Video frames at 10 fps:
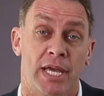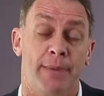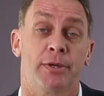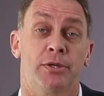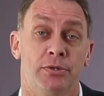
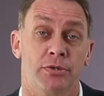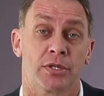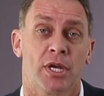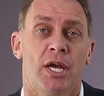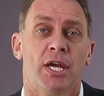chemicals,
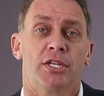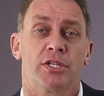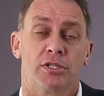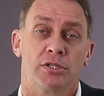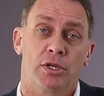
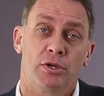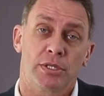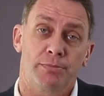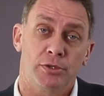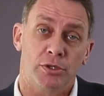such as those
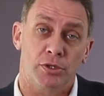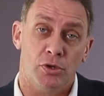that produce